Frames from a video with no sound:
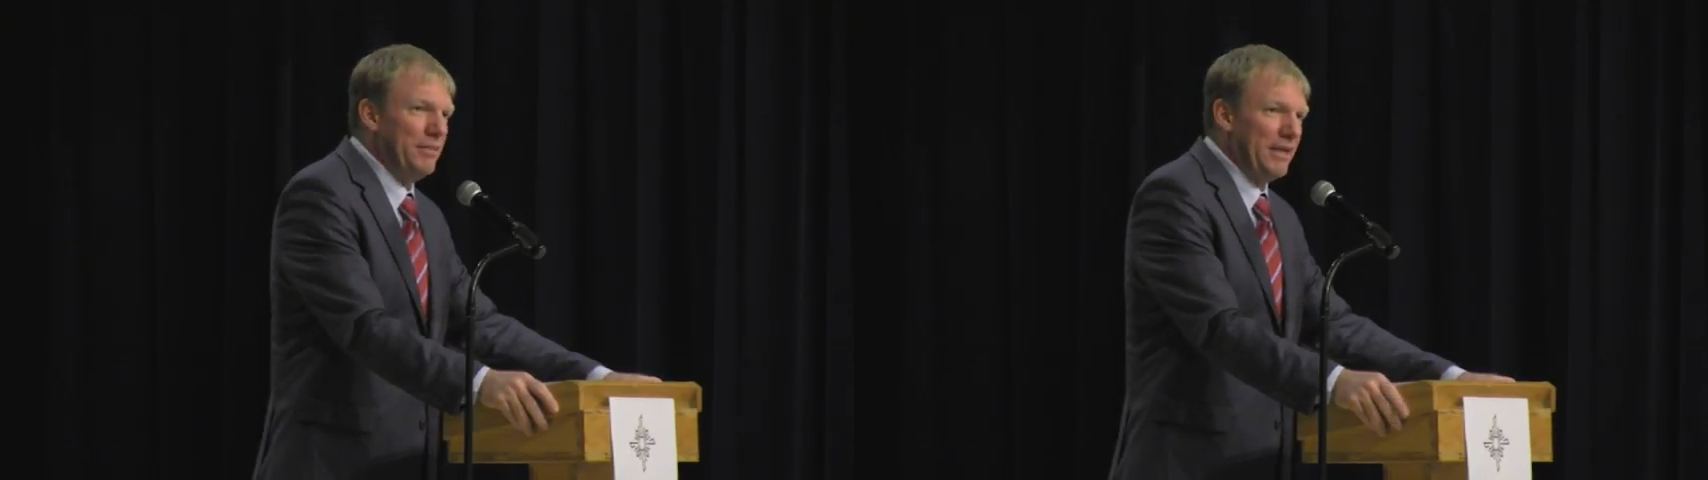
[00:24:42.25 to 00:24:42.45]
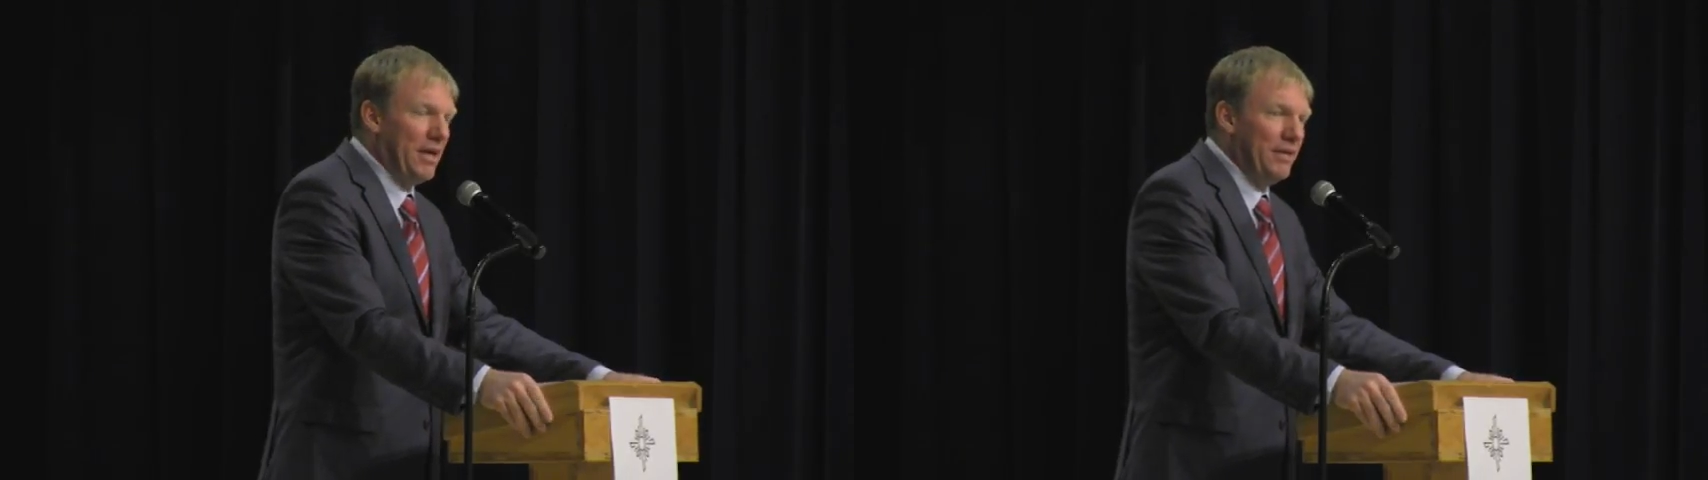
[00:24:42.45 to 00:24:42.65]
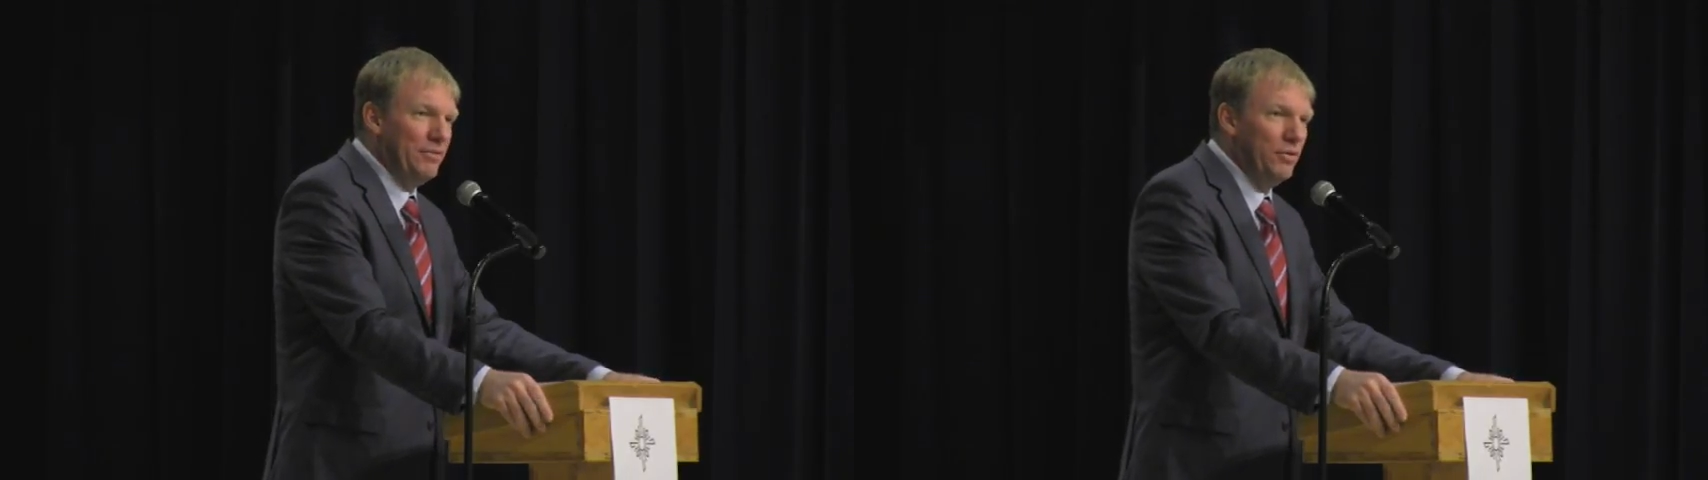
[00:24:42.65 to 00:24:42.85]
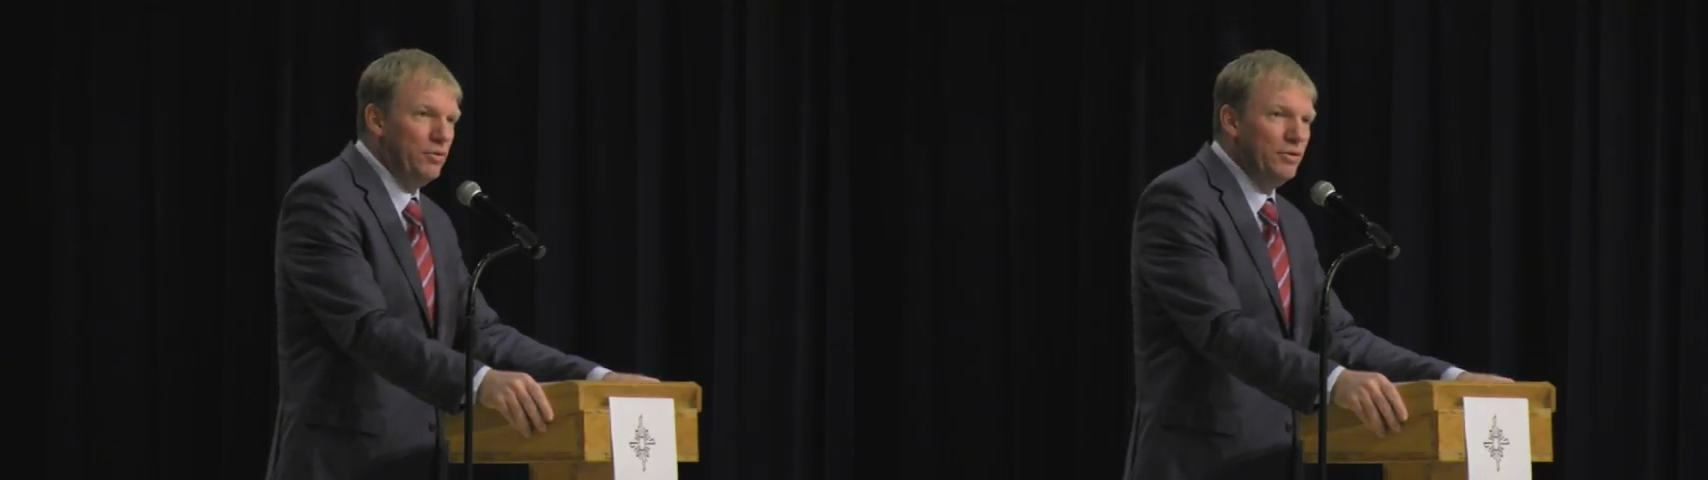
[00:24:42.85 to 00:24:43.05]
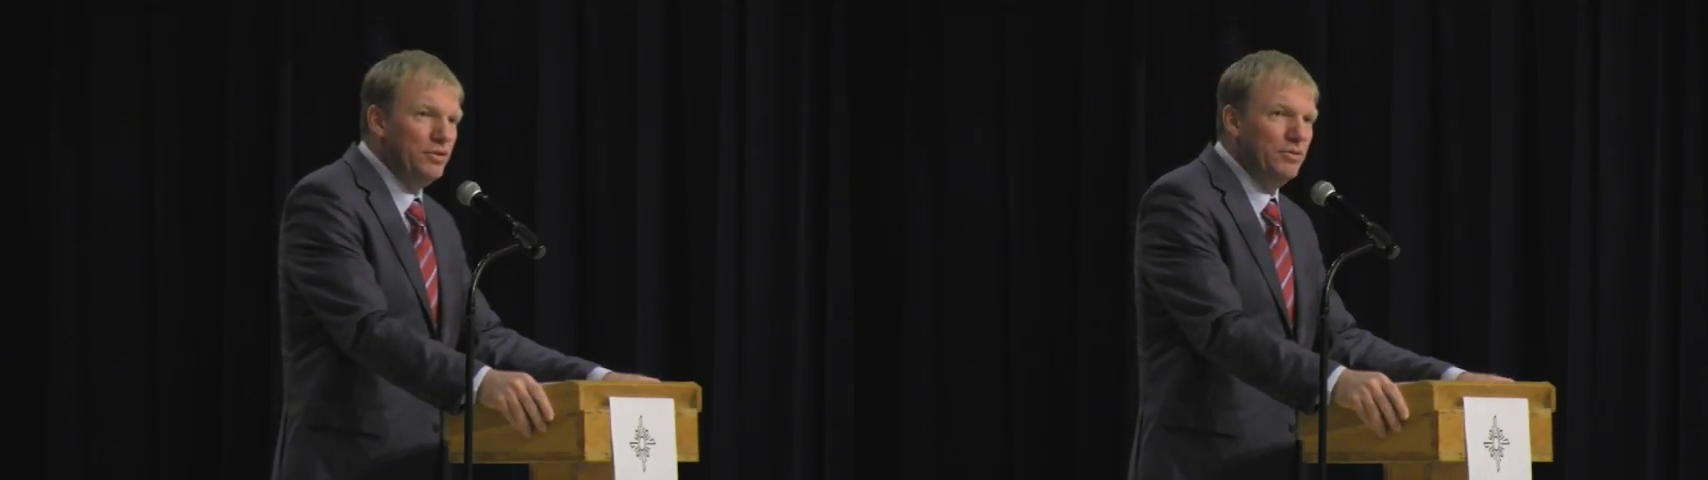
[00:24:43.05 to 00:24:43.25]
I'm like, I don't even know
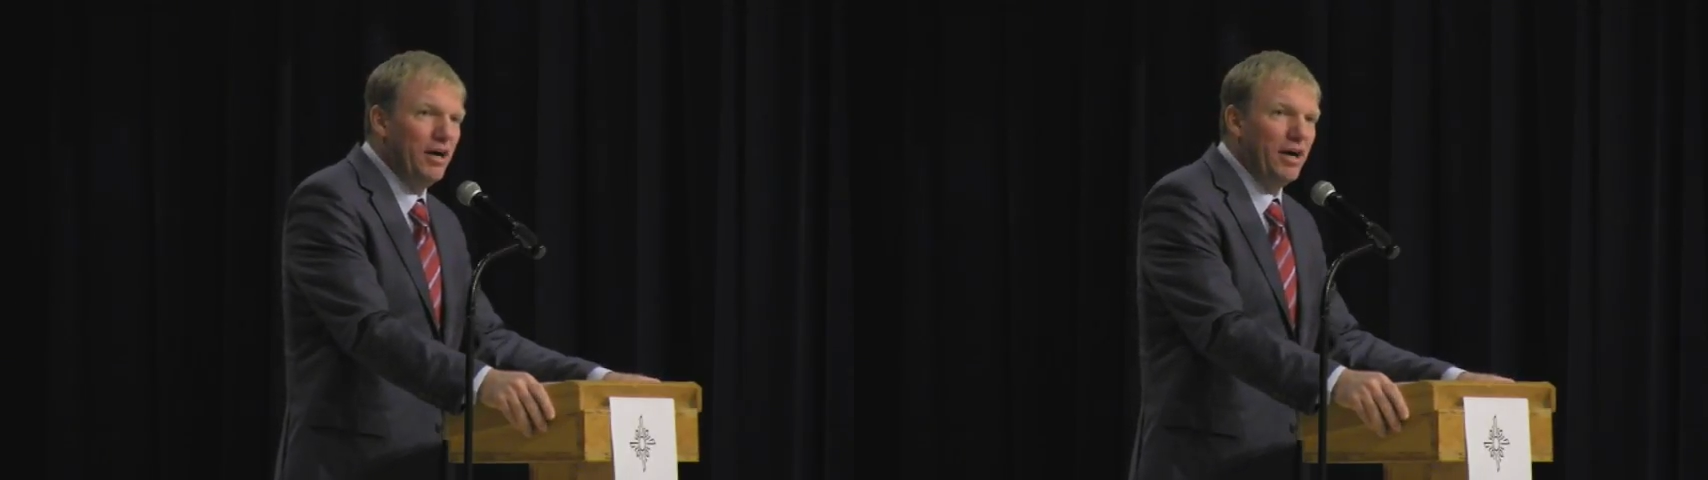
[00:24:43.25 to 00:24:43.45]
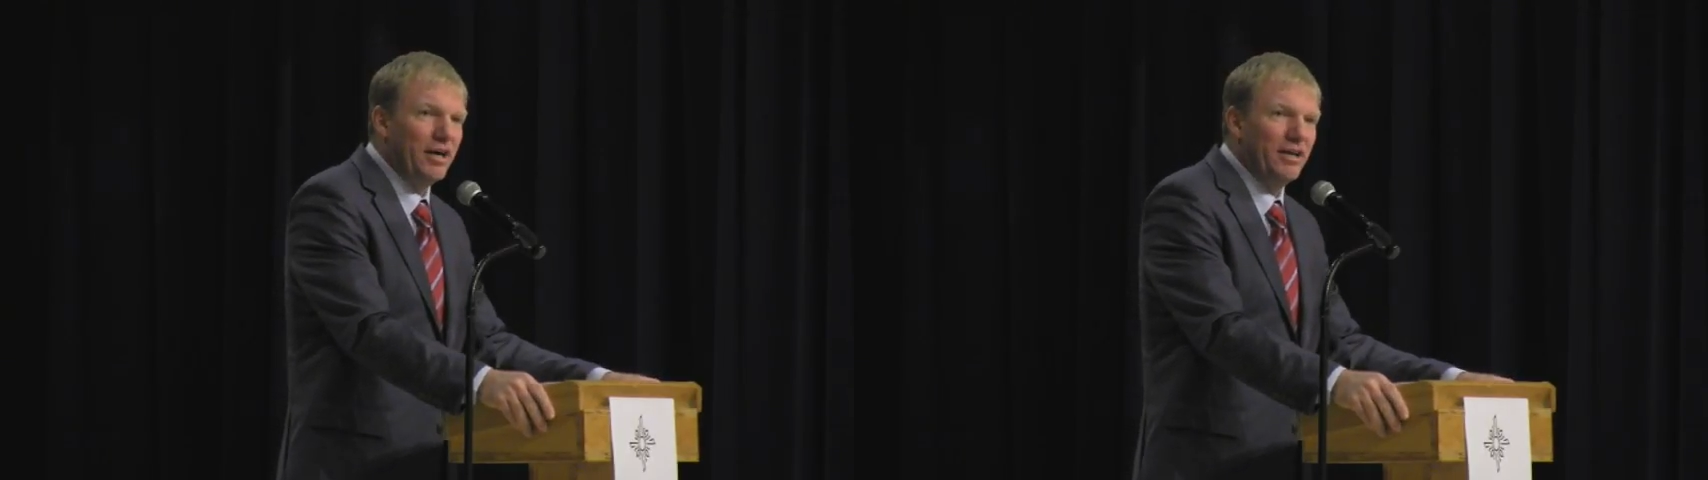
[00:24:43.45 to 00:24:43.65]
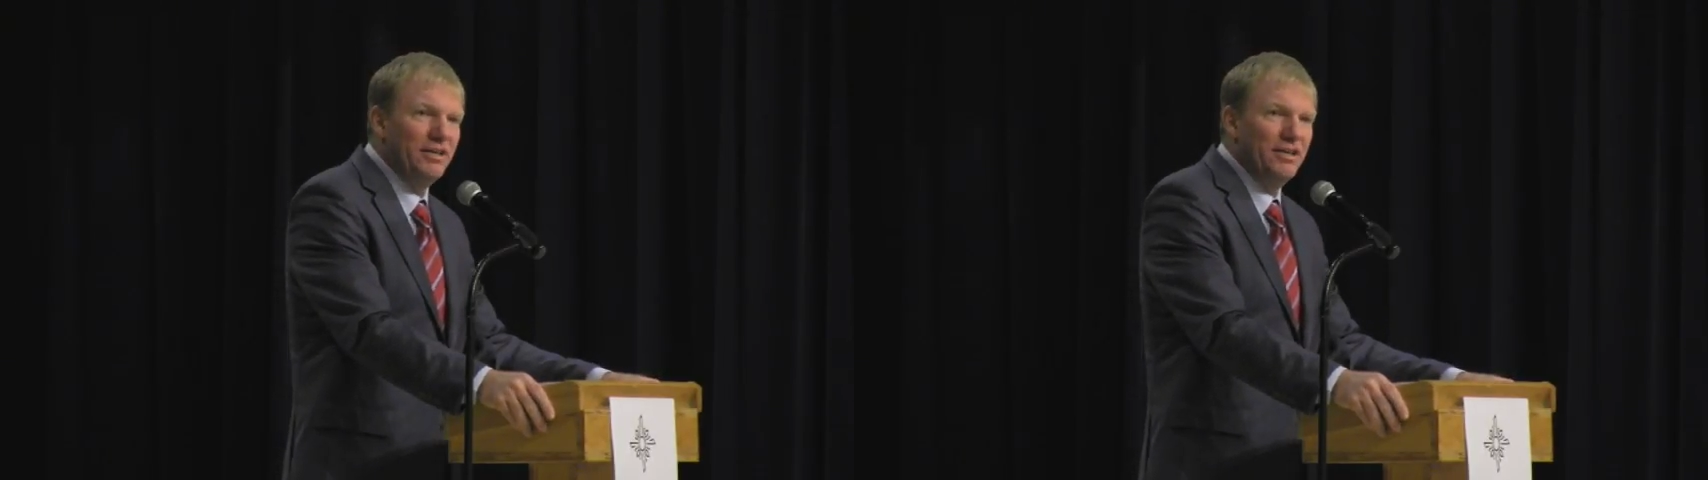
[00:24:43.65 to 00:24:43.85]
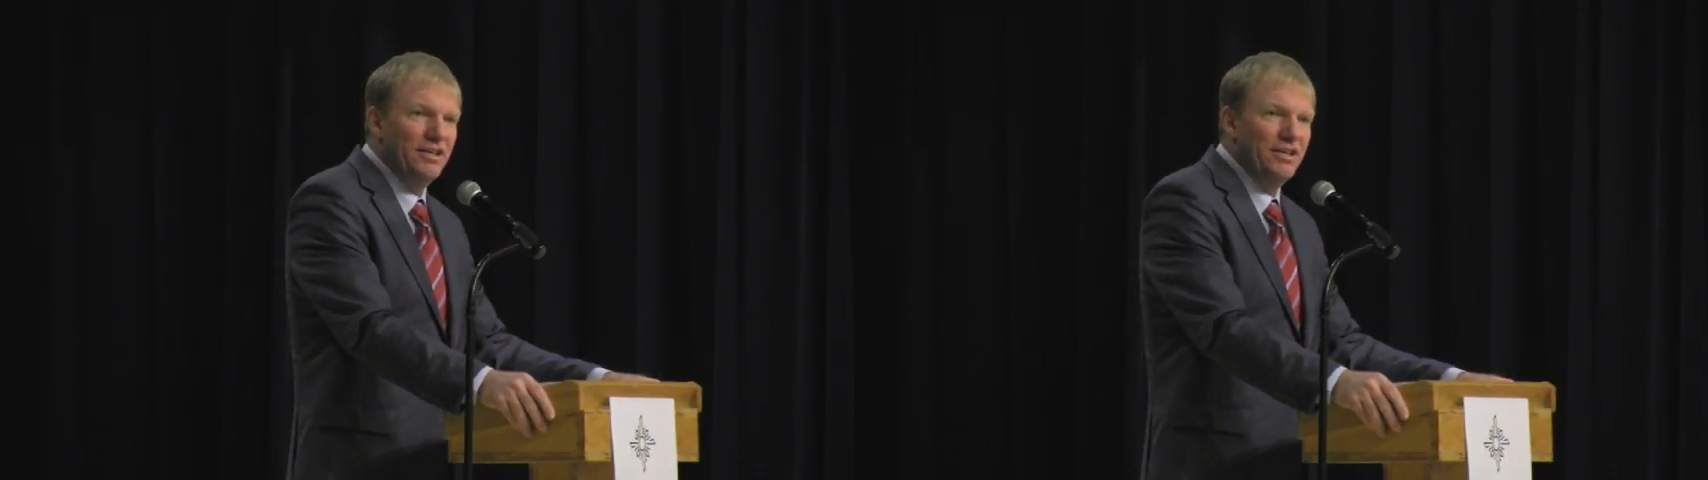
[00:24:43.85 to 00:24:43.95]
who you are.